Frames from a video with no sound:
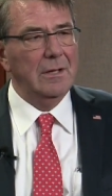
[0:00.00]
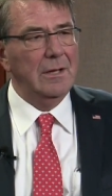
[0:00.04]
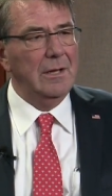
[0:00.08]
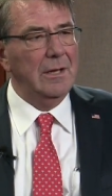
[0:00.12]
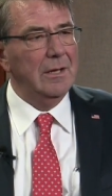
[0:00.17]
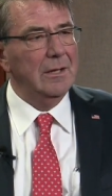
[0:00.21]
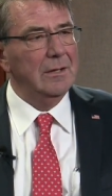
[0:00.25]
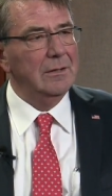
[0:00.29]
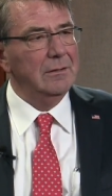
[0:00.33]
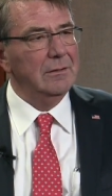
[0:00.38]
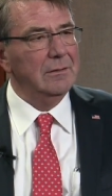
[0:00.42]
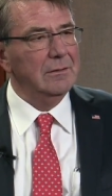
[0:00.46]

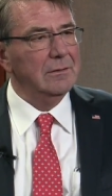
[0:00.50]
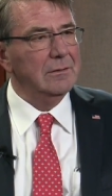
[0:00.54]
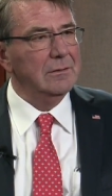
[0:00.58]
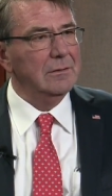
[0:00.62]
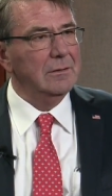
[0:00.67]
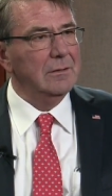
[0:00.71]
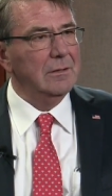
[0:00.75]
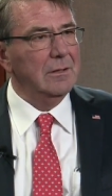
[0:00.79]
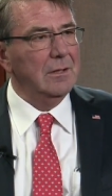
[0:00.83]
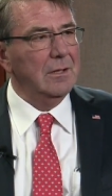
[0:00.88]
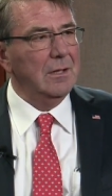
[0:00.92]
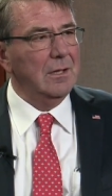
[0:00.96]
And
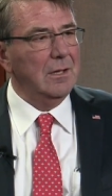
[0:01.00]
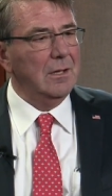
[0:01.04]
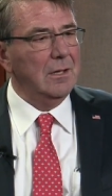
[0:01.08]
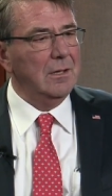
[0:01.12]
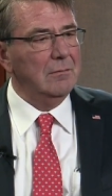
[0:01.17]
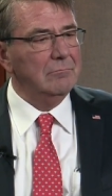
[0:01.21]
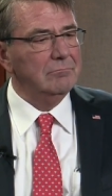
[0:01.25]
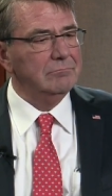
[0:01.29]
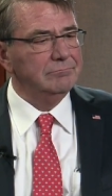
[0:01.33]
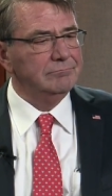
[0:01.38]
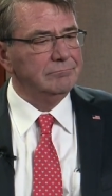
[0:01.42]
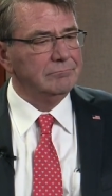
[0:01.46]

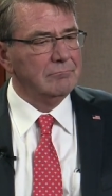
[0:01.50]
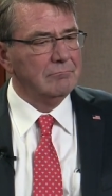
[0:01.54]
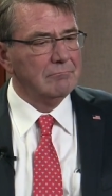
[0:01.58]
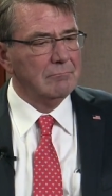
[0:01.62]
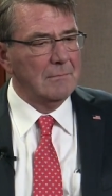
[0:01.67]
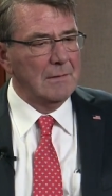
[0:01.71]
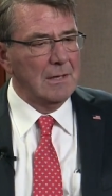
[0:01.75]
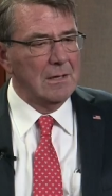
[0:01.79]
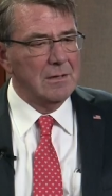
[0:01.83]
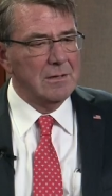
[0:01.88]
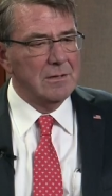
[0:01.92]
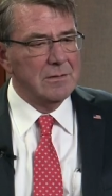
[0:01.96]
um,
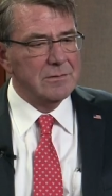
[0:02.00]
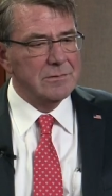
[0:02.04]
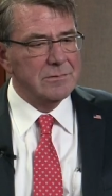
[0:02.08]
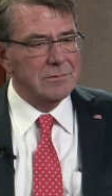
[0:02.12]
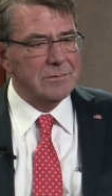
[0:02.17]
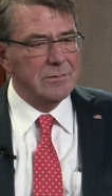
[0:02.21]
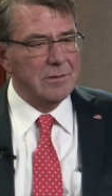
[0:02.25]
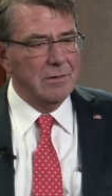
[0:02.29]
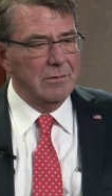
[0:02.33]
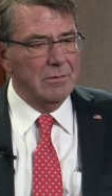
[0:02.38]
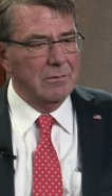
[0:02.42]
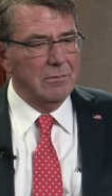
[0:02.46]

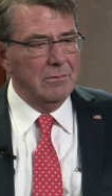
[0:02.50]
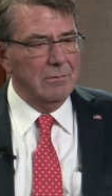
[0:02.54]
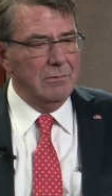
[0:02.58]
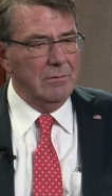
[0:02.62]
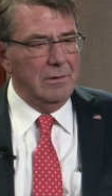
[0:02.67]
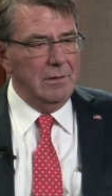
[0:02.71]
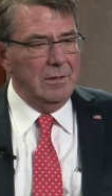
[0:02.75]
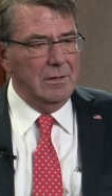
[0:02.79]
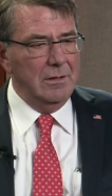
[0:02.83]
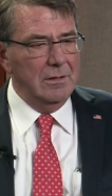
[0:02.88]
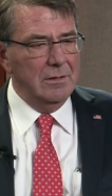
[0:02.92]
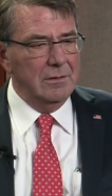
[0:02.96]

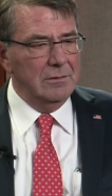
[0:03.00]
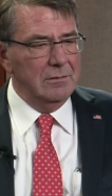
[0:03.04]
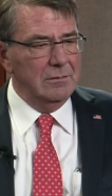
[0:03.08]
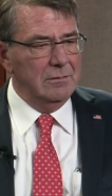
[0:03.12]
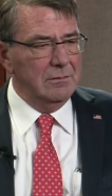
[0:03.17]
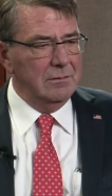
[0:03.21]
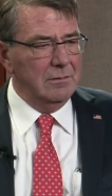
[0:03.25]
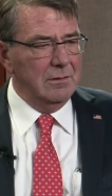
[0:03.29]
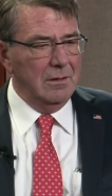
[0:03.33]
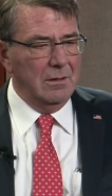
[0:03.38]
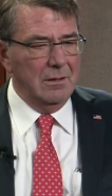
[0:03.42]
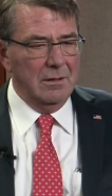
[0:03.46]
so
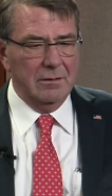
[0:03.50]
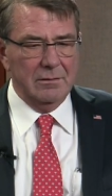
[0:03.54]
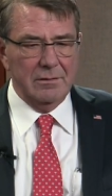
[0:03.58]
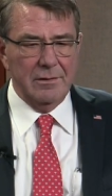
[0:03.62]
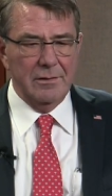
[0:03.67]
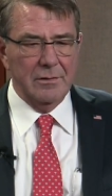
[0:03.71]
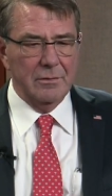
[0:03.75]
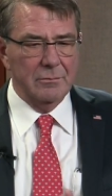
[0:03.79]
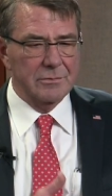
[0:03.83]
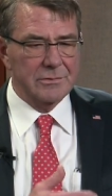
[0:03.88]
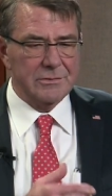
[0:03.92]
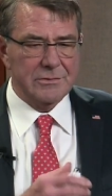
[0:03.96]
in uh,
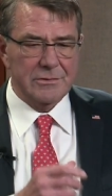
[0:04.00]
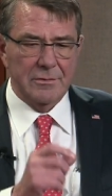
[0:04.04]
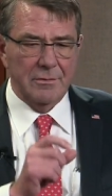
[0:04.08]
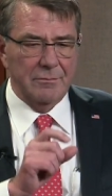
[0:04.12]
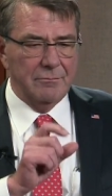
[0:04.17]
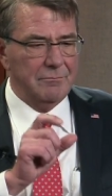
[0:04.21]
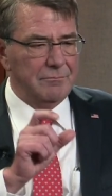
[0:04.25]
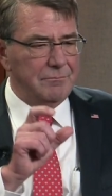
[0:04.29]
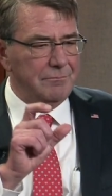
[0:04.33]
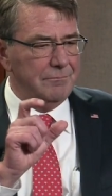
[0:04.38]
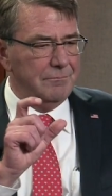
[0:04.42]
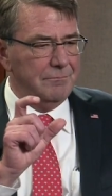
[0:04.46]
there were
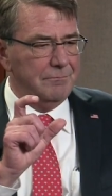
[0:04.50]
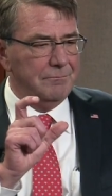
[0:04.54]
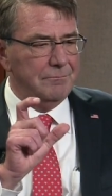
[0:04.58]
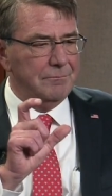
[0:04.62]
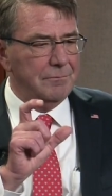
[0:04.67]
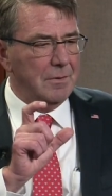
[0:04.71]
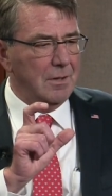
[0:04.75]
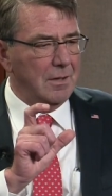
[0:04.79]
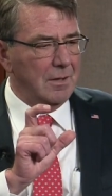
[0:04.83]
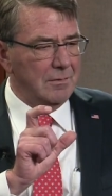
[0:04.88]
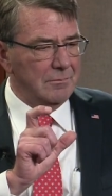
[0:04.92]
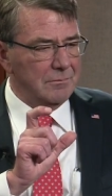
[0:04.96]
some
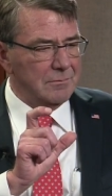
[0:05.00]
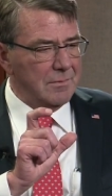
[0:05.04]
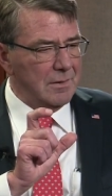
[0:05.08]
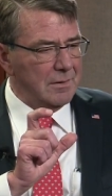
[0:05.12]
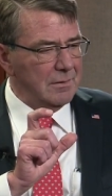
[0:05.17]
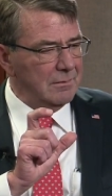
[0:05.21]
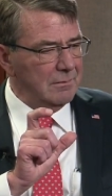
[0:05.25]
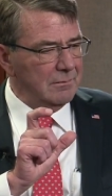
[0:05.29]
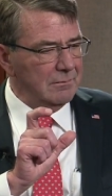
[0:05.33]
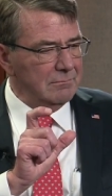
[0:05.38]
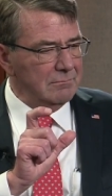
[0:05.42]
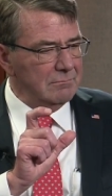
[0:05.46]
uh,
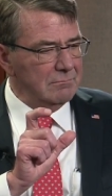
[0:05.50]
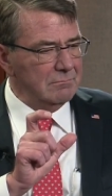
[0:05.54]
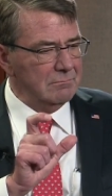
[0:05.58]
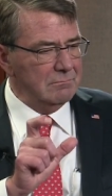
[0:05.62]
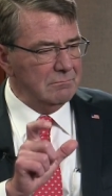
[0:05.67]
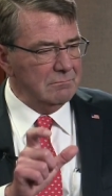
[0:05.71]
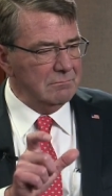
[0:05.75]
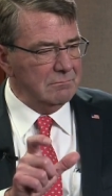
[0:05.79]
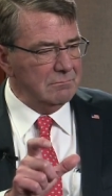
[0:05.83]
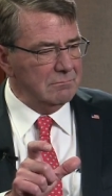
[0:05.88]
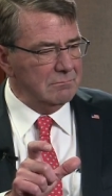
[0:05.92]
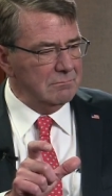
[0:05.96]

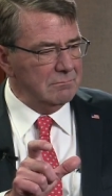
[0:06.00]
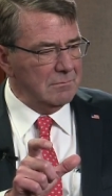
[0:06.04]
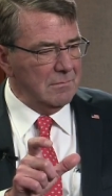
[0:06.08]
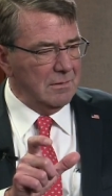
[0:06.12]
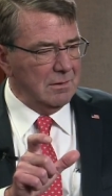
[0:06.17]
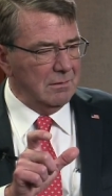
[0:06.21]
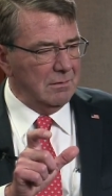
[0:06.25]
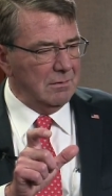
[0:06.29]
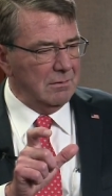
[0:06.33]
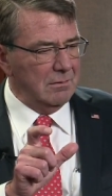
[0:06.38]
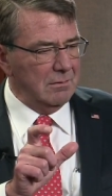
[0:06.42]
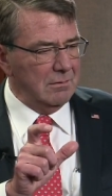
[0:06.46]

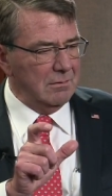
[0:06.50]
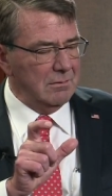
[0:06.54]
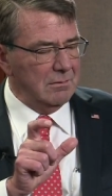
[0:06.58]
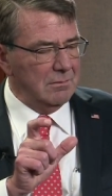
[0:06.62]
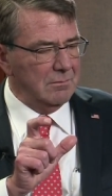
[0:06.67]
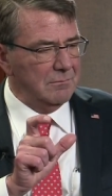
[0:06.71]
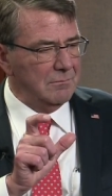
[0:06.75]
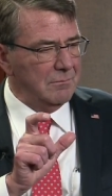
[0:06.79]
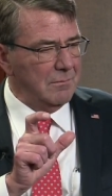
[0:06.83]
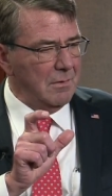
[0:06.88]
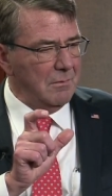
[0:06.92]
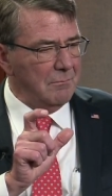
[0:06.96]

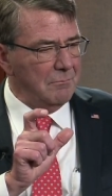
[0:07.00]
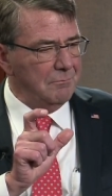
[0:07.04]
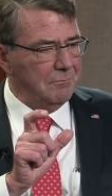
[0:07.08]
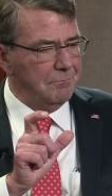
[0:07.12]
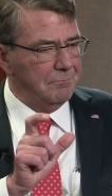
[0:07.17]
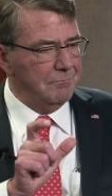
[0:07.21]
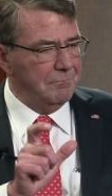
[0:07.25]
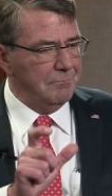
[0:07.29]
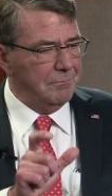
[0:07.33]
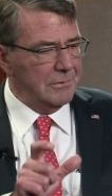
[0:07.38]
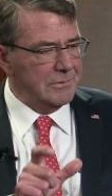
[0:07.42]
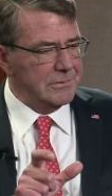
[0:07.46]
uh
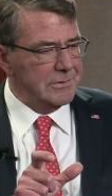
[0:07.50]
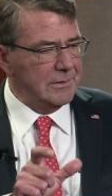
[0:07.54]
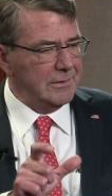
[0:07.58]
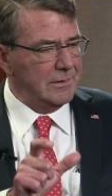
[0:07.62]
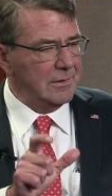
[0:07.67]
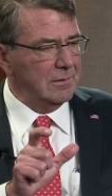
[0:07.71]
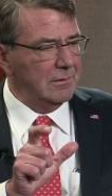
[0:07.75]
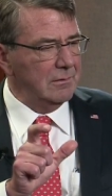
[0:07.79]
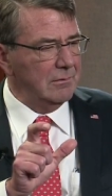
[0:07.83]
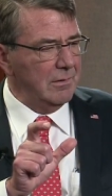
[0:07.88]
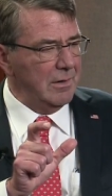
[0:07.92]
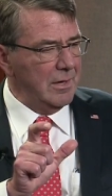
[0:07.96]

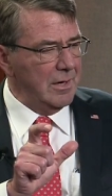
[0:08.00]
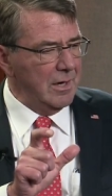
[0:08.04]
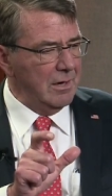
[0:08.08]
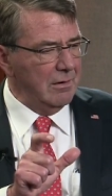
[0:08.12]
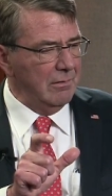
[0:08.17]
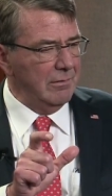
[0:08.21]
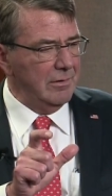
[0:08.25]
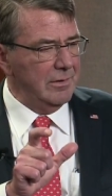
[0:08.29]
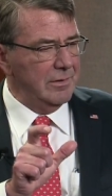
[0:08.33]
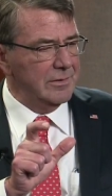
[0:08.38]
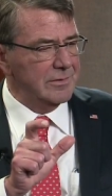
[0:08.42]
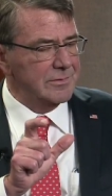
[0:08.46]
particular
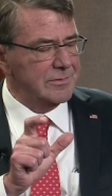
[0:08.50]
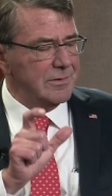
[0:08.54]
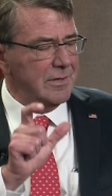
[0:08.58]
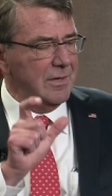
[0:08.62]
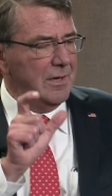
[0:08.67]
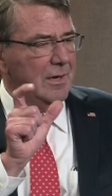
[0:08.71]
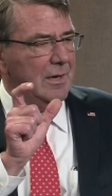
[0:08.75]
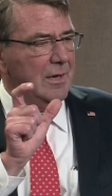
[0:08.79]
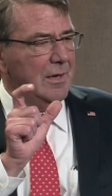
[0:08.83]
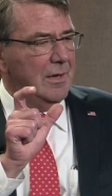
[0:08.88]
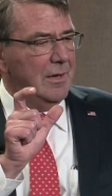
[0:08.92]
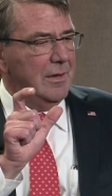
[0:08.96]
areas
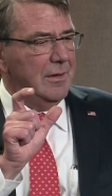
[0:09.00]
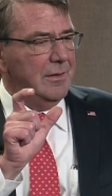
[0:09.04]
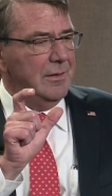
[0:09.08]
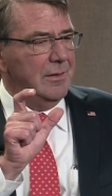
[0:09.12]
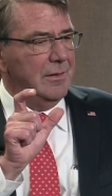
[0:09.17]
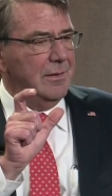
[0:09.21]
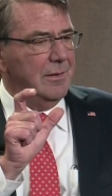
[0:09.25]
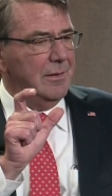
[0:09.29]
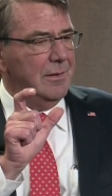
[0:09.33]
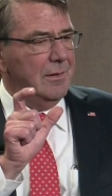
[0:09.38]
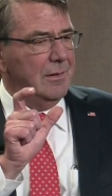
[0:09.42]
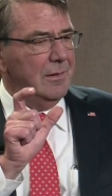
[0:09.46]

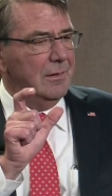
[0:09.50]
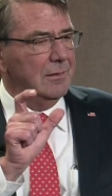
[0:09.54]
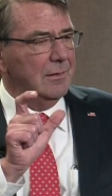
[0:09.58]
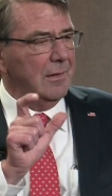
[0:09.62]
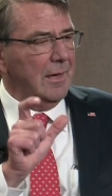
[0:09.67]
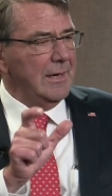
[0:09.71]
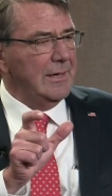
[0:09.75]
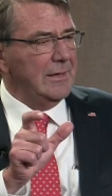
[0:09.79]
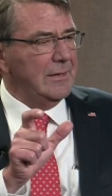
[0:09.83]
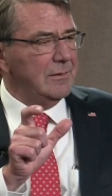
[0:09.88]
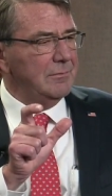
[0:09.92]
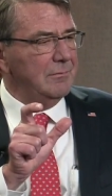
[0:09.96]

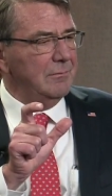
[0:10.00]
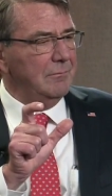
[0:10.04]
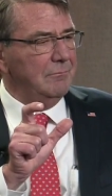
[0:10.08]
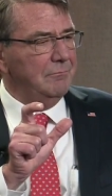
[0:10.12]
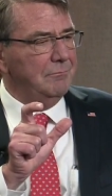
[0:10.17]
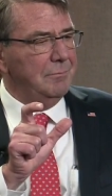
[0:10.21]
like